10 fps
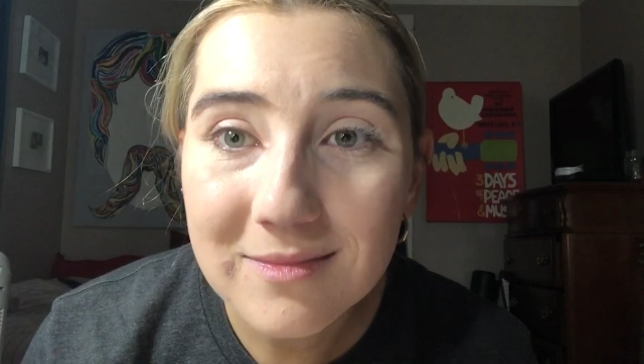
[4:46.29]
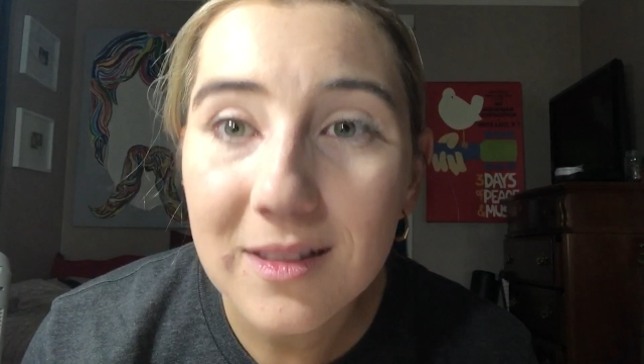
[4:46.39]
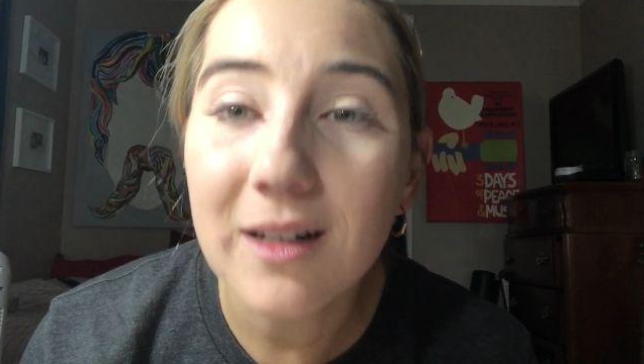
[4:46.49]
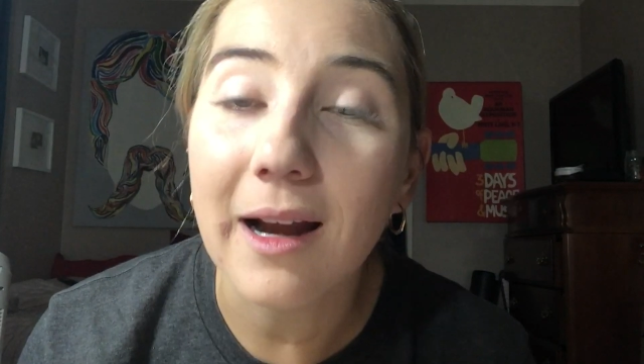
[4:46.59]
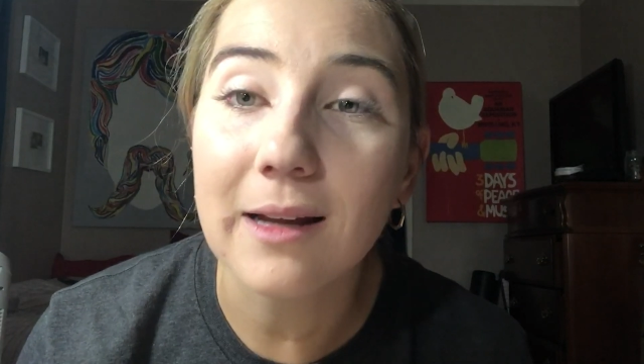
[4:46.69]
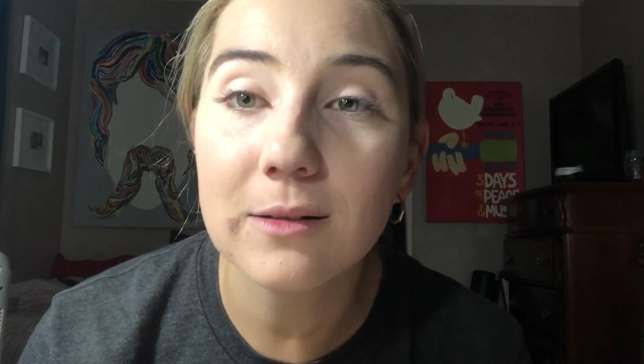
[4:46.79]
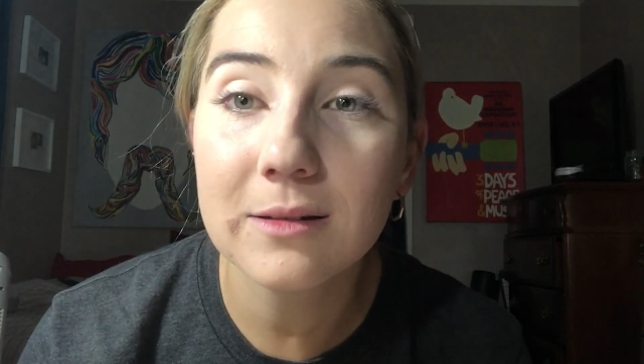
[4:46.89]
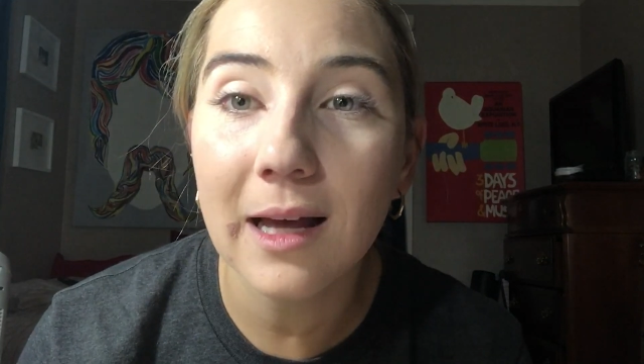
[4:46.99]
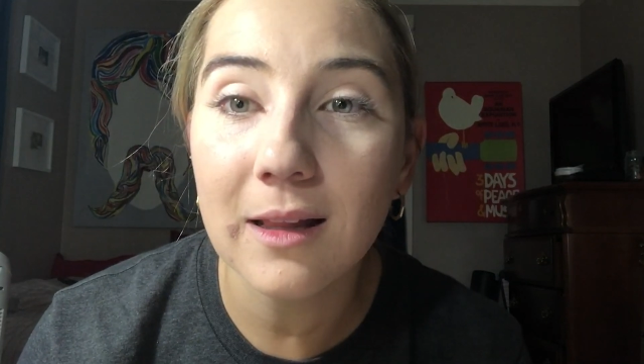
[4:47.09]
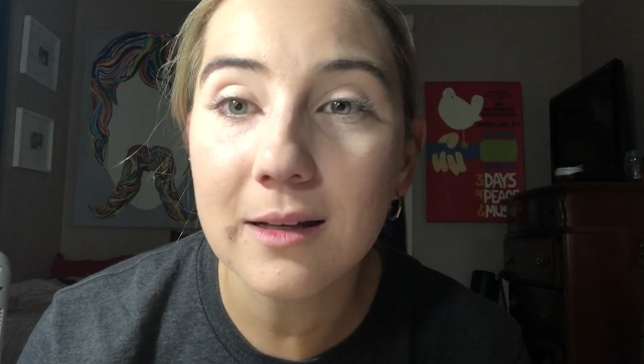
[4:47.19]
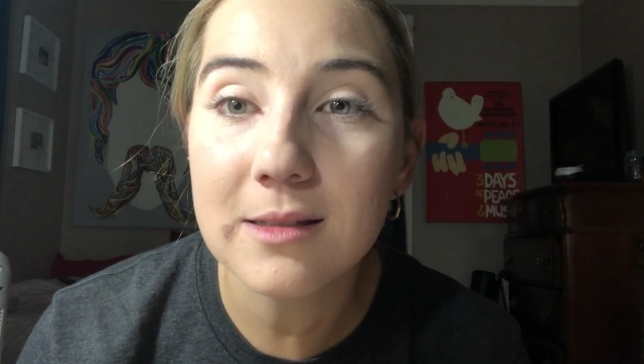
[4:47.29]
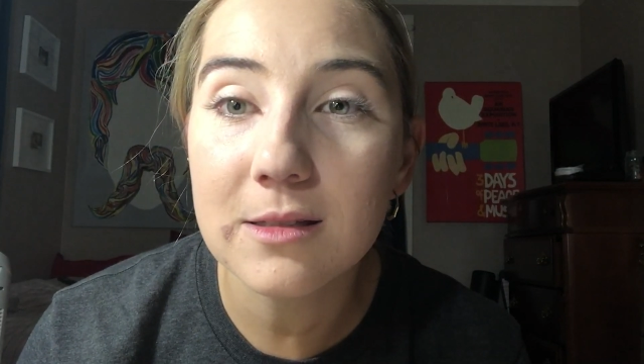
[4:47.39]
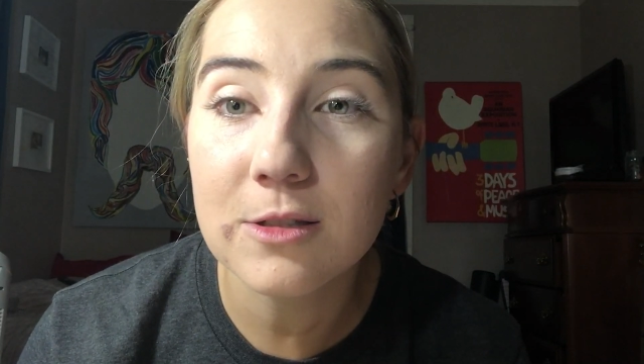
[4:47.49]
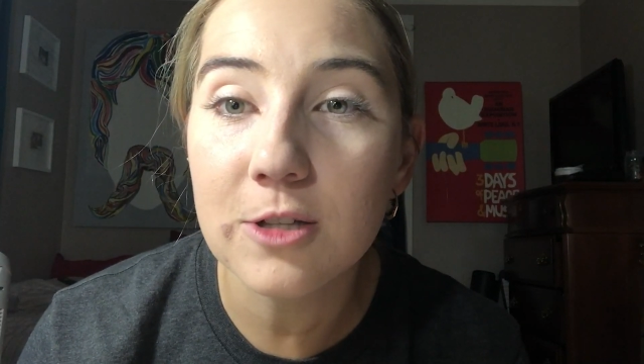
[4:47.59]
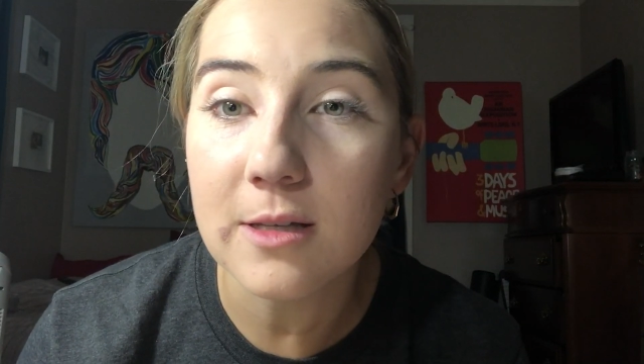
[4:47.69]
All right, that looks
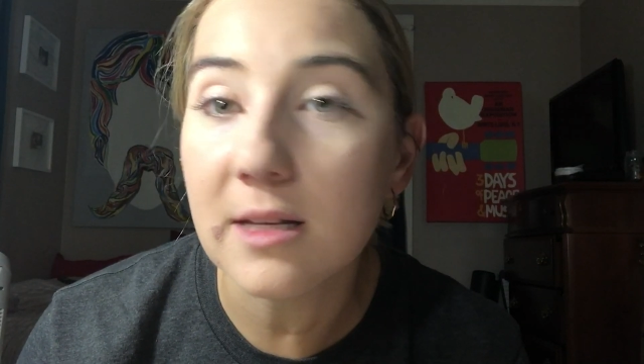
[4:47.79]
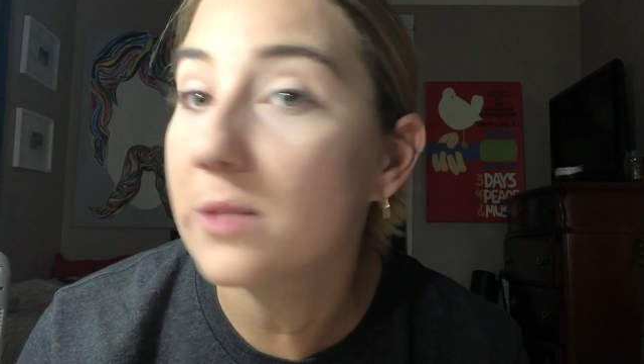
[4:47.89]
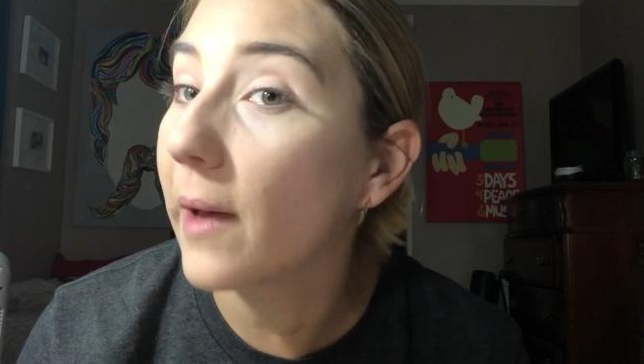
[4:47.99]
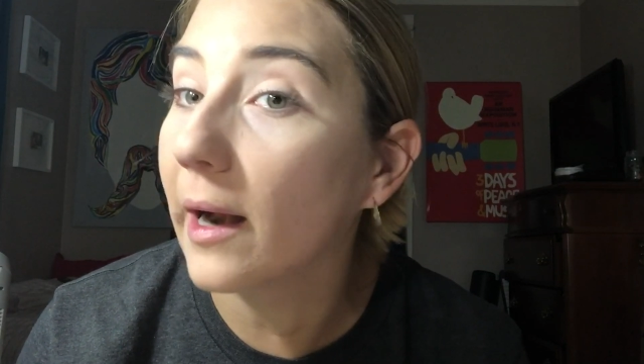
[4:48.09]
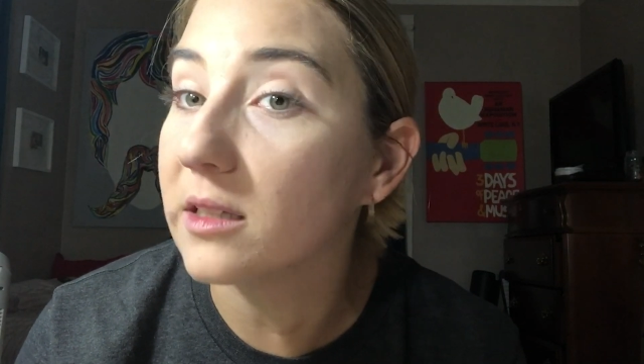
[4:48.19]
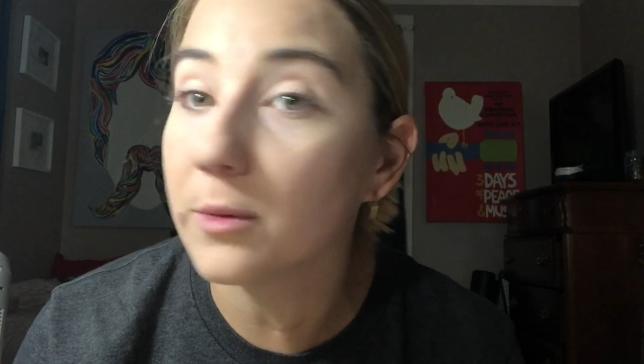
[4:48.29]
just as bad as